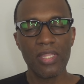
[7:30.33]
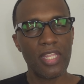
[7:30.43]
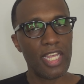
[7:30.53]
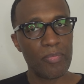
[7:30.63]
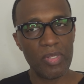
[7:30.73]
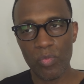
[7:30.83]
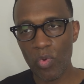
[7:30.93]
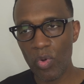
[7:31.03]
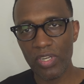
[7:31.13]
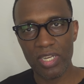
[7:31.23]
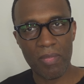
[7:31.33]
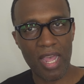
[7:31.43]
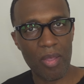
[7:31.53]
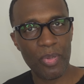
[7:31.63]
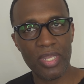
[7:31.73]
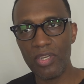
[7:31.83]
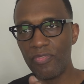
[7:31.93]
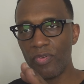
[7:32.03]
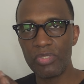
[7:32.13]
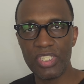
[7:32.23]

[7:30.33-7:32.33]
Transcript: They can be worn, in my opinion, from